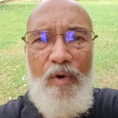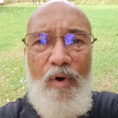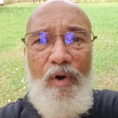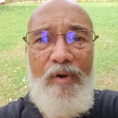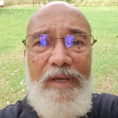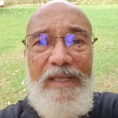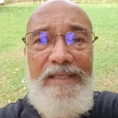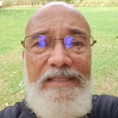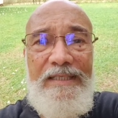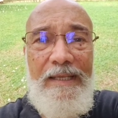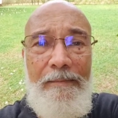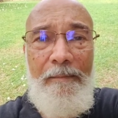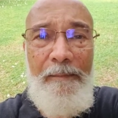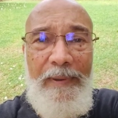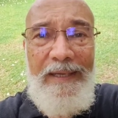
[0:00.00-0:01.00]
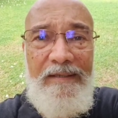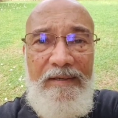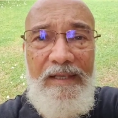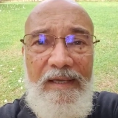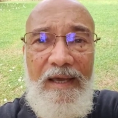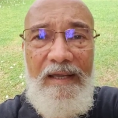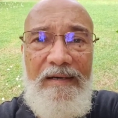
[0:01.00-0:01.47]
Or is
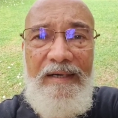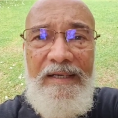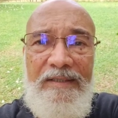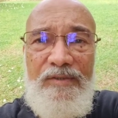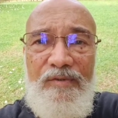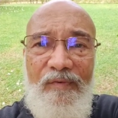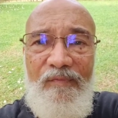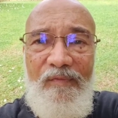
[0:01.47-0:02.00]
impacting hundreds